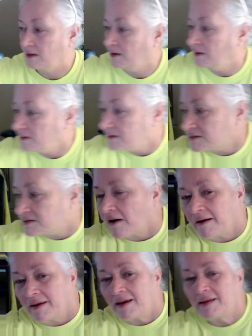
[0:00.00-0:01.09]

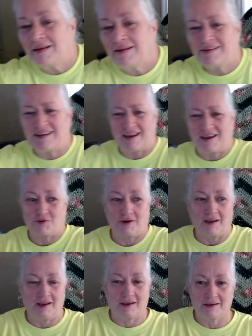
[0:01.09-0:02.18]
Sorry, I need to take a
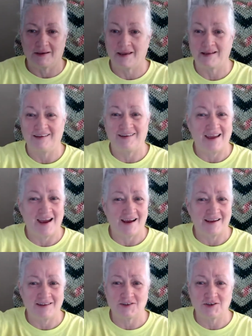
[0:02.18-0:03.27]
drink, and yeah,
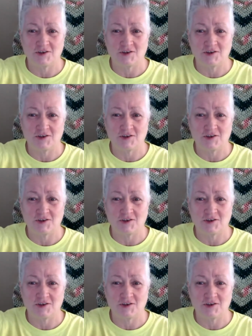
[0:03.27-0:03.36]
it's just